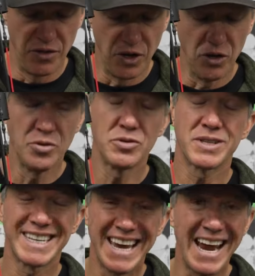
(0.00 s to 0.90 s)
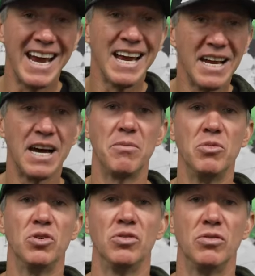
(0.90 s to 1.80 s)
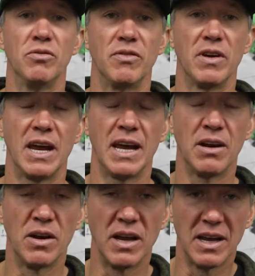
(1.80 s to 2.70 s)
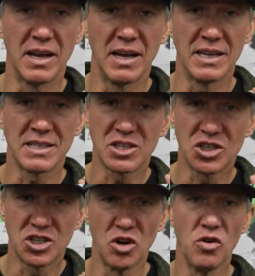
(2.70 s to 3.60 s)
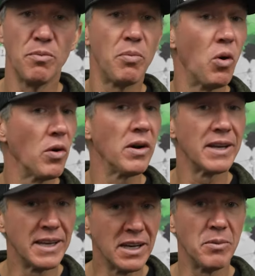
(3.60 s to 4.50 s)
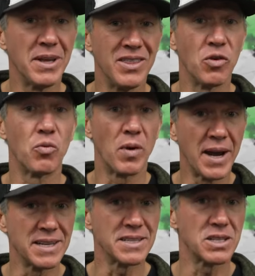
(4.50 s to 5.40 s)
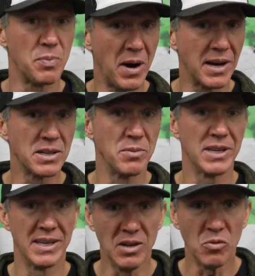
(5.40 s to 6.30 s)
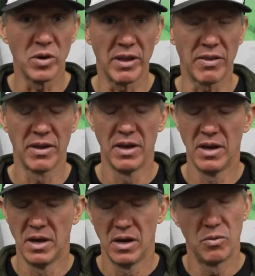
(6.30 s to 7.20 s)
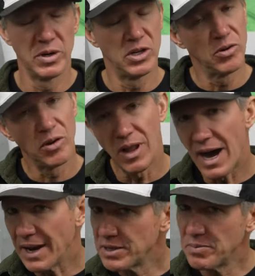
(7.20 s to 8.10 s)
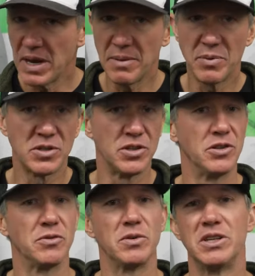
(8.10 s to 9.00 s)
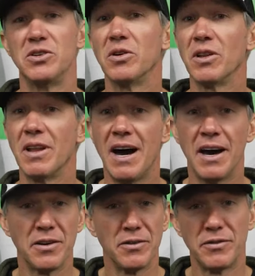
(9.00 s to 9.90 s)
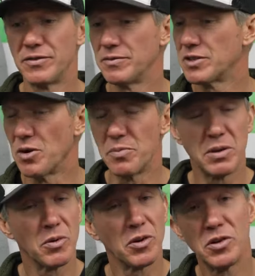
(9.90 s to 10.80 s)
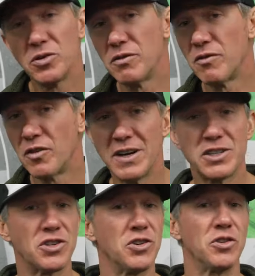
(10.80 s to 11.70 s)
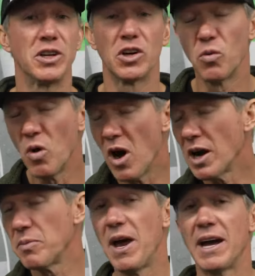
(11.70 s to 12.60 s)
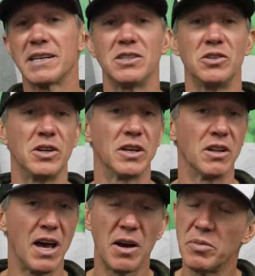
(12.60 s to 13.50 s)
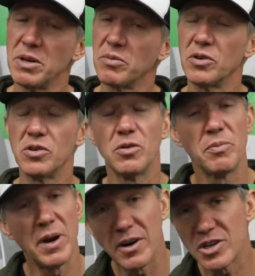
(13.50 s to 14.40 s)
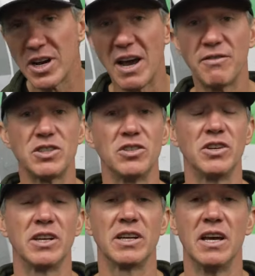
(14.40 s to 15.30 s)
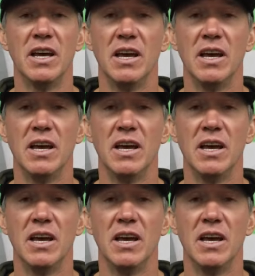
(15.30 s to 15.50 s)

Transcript: Those cannot move, and it's so important to get them in the right spot to begin with. We do a lot to paper tune. We do a lot of, some people are doing French tuning or walk back tuning. A lot of people are doing bear shaft tuning.